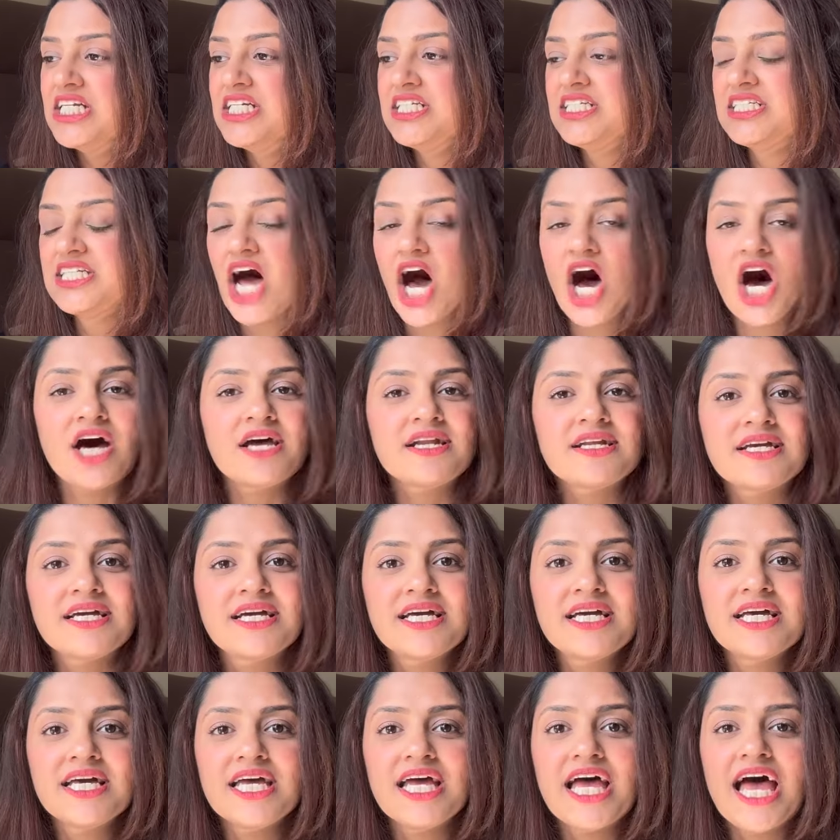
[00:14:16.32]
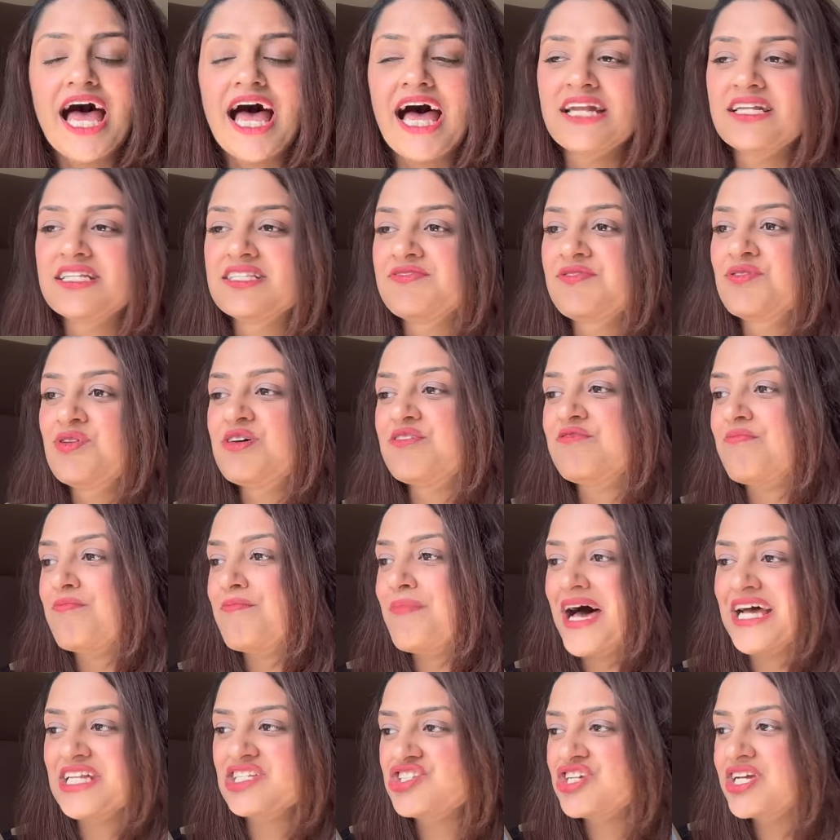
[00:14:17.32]
dark and it's full of
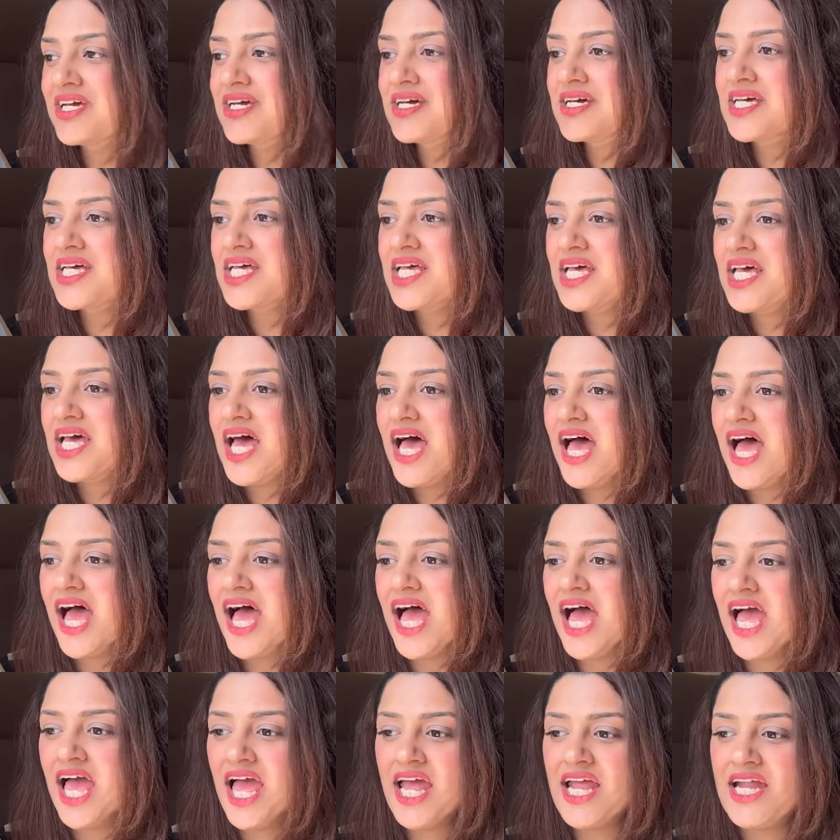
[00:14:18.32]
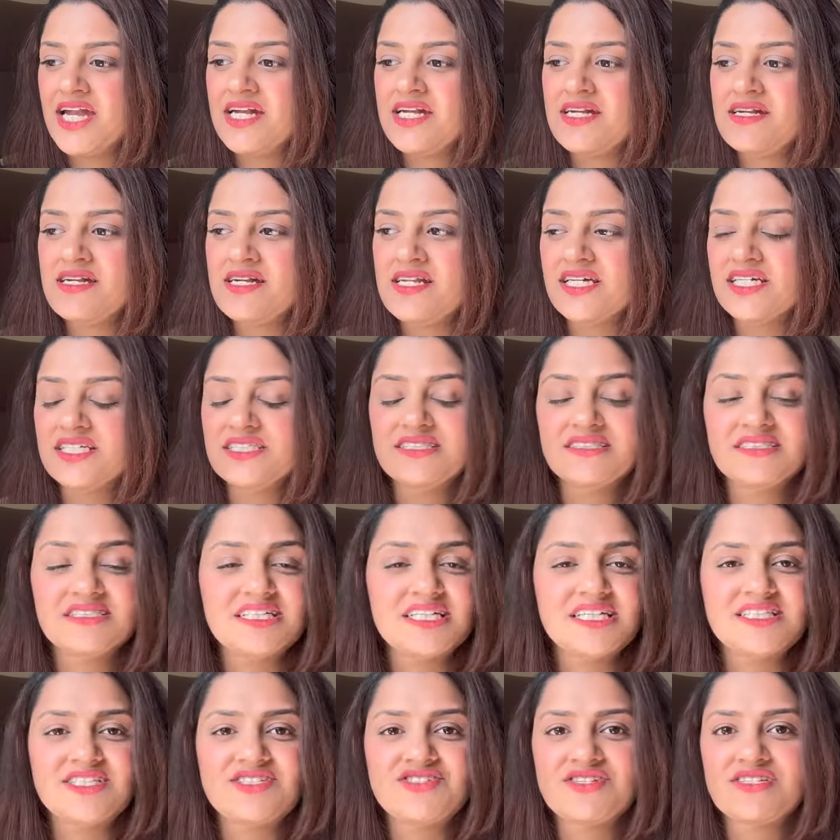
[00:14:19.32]
magic and
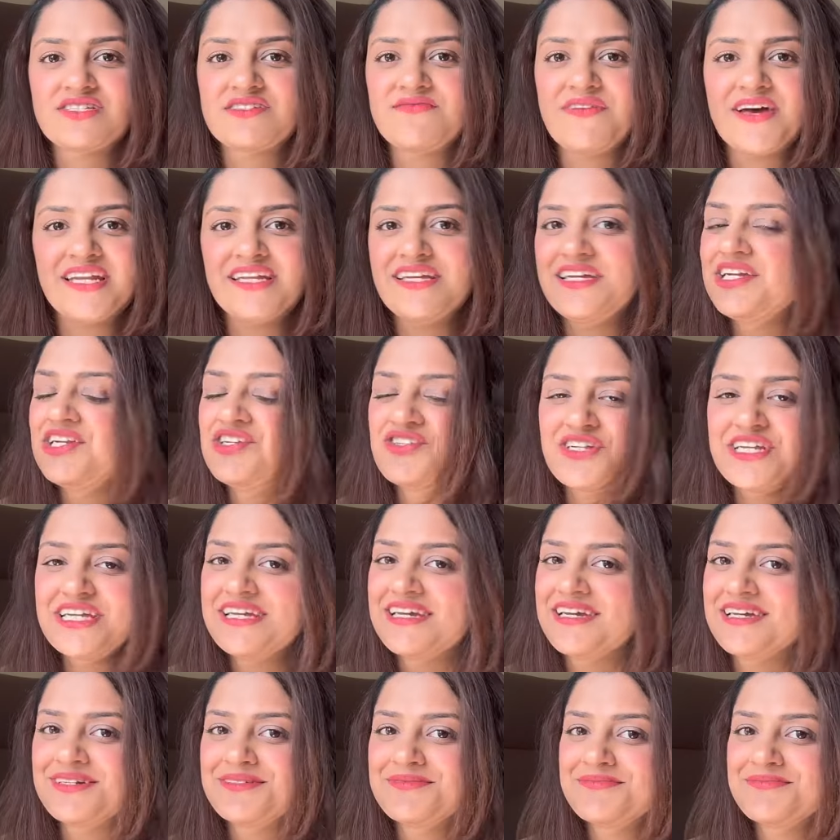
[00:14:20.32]
it's just very intriguing.